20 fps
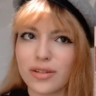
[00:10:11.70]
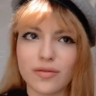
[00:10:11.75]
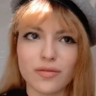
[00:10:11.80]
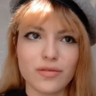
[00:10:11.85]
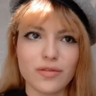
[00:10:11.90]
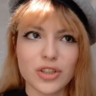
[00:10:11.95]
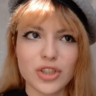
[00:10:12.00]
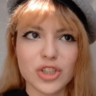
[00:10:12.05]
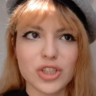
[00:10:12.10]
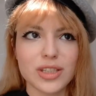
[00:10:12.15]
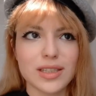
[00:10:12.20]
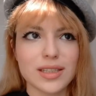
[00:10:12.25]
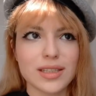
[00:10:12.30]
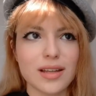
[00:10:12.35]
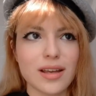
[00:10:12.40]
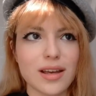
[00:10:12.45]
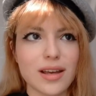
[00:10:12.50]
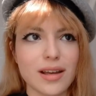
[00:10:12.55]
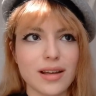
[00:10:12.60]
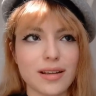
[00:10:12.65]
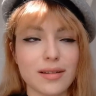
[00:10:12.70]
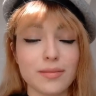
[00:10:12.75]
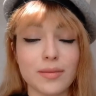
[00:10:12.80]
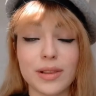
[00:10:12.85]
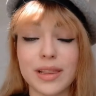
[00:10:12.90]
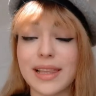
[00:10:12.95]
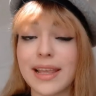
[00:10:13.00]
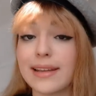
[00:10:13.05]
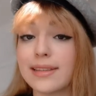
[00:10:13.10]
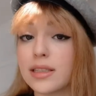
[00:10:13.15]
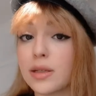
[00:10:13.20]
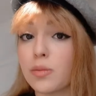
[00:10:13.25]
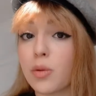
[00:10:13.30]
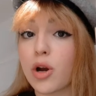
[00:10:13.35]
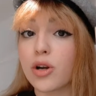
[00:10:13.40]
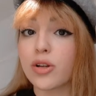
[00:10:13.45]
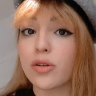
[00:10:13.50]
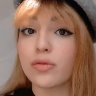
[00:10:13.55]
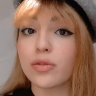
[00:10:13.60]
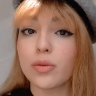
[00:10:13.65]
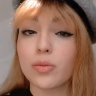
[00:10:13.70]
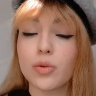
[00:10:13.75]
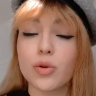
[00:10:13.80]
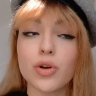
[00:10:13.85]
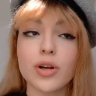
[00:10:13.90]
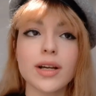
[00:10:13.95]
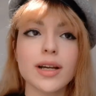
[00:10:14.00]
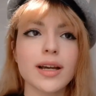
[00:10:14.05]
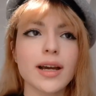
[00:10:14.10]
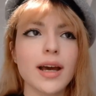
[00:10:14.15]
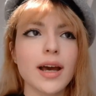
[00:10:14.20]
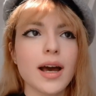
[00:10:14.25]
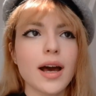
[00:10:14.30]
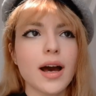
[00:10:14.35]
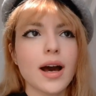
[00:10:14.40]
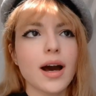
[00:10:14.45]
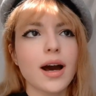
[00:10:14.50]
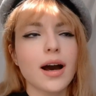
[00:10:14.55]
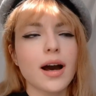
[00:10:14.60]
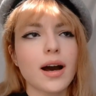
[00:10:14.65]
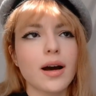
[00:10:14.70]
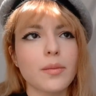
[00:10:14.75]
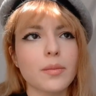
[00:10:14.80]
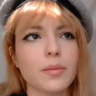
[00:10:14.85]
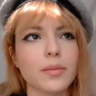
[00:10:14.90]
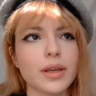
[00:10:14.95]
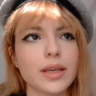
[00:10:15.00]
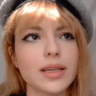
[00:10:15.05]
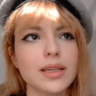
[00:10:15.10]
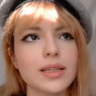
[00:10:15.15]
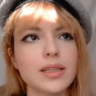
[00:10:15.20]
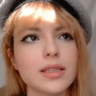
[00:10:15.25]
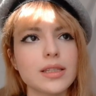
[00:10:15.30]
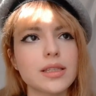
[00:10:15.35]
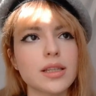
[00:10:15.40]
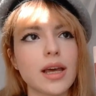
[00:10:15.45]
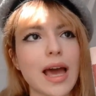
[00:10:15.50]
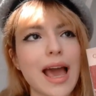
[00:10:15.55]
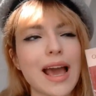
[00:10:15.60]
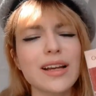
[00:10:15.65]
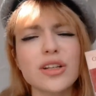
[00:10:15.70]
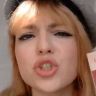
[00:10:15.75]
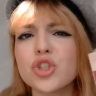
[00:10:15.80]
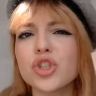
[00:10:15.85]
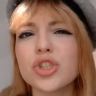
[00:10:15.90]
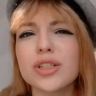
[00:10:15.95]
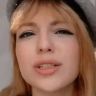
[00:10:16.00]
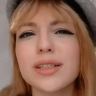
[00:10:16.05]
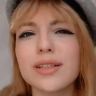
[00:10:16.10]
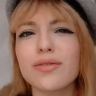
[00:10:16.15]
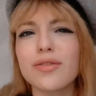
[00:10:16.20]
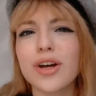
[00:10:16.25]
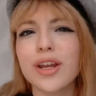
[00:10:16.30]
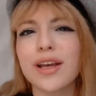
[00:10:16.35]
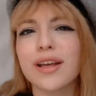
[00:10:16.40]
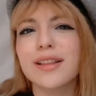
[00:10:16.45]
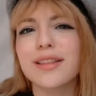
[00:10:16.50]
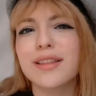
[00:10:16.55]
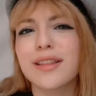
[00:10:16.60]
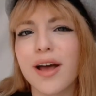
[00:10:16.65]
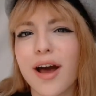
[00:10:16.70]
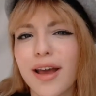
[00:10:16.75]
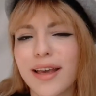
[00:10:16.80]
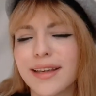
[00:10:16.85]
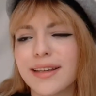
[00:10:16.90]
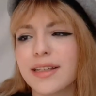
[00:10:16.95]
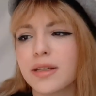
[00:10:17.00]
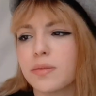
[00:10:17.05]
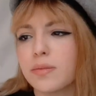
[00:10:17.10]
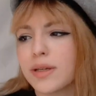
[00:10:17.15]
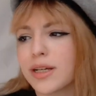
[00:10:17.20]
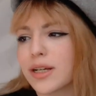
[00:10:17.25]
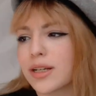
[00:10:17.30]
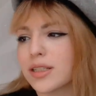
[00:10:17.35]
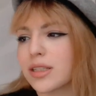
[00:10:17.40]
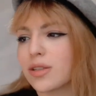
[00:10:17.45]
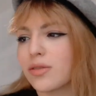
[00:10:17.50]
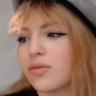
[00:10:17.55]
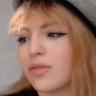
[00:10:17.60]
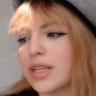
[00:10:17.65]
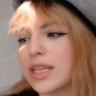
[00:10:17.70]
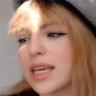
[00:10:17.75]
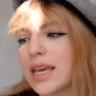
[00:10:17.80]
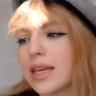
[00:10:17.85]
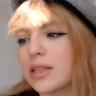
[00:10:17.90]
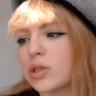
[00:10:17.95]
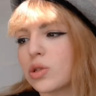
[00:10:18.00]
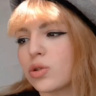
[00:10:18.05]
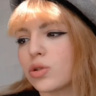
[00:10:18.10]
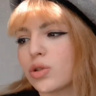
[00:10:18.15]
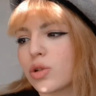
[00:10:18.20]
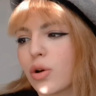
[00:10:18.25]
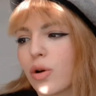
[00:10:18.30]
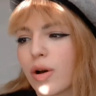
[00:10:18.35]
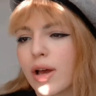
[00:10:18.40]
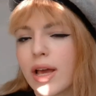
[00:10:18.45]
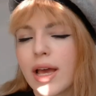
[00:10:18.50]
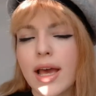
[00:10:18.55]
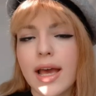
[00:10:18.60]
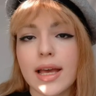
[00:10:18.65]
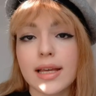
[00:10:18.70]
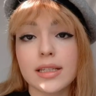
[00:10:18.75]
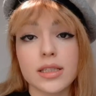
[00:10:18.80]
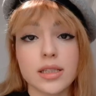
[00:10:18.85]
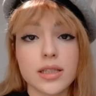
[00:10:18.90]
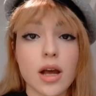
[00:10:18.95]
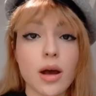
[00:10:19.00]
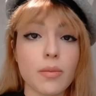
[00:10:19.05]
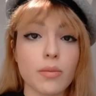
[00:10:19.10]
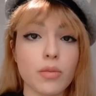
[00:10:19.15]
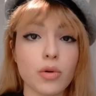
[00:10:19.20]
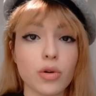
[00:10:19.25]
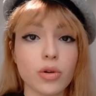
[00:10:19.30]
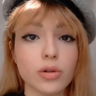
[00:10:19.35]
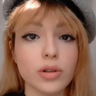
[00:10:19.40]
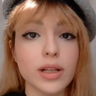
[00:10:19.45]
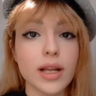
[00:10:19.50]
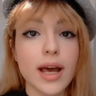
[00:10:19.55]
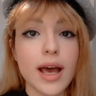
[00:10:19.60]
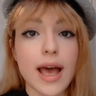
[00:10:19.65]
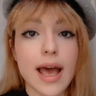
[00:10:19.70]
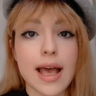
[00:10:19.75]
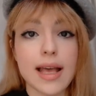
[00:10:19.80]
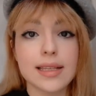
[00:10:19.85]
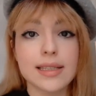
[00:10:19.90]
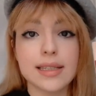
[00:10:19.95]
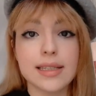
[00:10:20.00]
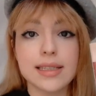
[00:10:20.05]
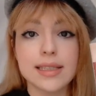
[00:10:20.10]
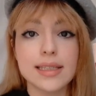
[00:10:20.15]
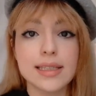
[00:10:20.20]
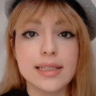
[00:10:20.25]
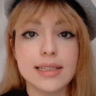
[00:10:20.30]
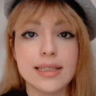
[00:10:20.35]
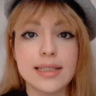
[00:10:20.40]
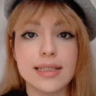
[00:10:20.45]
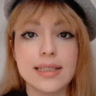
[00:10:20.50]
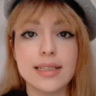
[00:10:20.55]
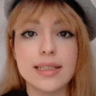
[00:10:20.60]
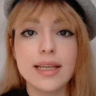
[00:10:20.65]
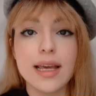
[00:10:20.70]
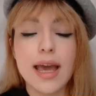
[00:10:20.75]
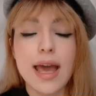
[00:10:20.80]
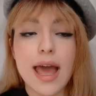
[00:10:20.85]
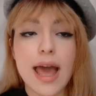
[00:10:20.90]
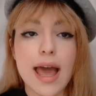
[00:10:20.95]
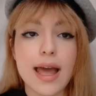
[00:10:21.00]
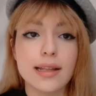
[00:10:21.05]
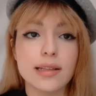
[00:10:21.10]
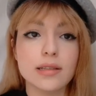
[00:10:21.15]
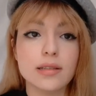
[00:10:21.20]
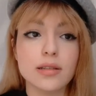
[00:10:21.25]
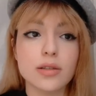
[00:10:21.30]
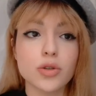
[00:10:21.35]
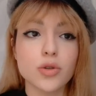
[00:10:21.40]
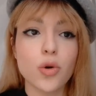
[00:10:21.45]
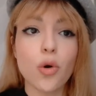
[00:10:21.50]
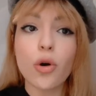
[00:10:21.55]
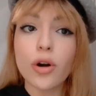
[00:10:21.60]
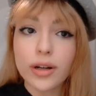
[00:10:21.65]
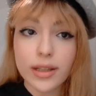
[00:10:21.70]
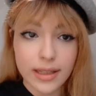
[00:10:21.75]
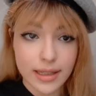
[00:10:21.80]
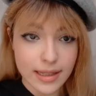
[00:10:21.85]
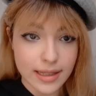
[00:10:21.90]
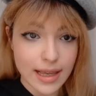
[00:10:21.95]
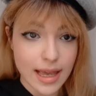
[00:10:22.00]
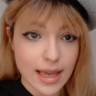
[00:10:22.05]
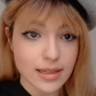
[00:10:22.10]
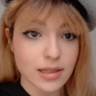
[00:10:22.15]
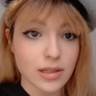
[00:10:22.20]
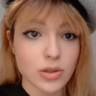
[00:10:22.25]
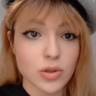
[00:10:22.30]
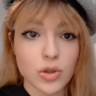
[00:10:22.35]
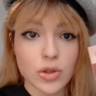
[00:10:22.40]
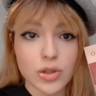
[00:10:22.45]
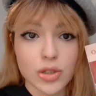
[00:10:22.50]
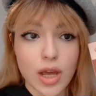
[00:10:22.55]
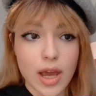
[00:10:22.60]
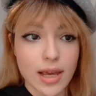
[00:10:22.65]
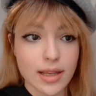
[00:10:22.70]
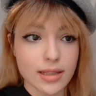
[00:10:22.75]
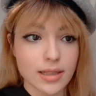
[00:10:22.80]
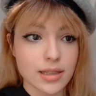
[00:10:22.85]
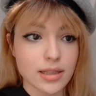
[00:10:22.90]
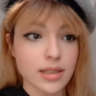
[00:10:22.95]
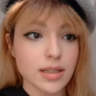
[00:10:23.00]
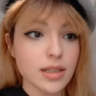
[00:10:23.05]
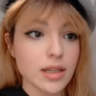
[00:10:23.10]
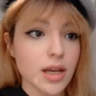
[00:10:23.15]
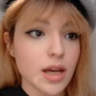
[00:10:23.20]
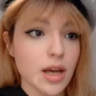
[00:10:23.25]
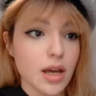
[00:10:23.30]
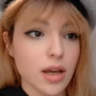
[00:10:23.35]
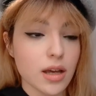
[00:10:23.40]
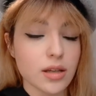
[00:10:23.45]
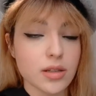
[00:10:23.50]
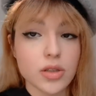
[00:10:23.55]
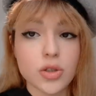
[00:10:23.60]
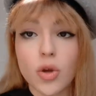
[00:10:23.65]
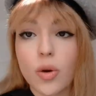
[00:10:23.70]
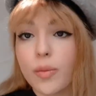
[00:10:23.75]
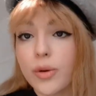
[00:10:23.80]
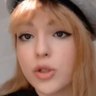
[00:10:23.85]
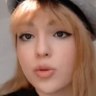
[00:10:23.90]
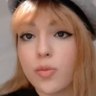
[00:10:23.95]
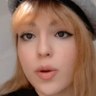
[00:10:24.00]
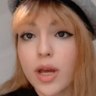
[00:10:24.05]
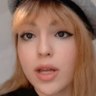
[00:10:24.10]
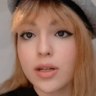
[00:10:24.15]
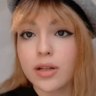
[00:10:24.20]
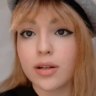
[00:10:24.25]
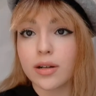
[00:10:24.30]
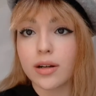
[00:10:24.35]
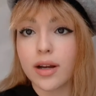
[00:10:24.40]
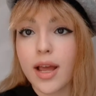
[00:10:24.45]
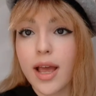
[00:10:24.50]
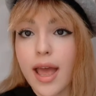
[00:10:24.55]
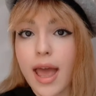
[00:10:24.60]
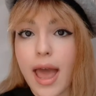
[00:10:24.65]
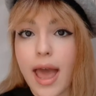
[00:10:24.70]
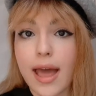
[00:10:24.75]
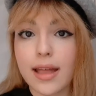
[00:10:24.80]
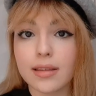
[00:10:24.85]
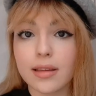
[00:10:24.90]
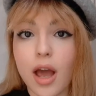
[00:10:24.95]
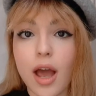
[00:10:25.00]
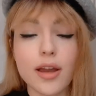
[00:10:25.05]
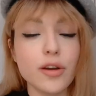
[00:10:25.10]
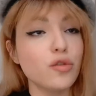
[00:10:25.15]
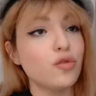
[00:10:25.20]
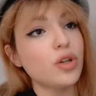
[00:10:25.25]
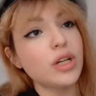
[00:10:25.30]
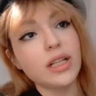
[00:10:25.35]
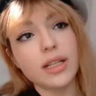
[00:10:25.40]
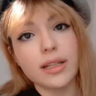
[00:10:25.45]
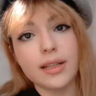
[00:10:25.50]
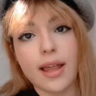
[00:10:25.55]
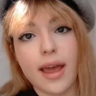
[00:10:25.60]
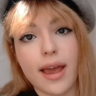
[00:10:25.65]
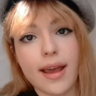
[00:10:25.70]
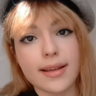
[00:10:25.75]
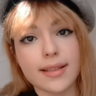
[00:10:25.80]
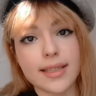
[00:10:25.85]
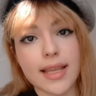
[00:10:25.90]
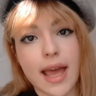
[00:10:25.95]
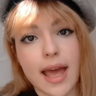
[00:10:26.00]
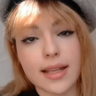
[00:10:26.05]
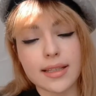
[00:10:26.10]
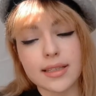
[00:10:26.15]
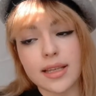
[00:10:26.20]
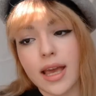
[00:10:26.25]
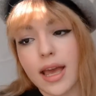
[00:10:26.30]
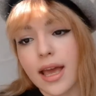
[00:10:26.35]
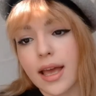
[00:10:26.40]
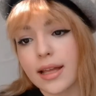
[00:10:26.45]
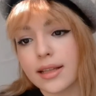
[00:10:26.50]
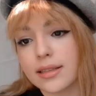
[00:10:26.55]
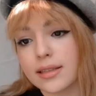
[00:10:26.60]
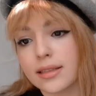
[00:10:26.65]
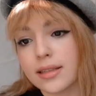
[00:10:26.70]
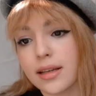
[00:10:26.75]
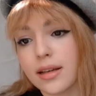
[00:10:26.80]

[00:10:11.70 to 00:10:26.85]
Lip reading: which is the lengthy part of the book, is actually what I like, because we get to know Istanbul as a city and Turkey as a society so much better. And I really like that. And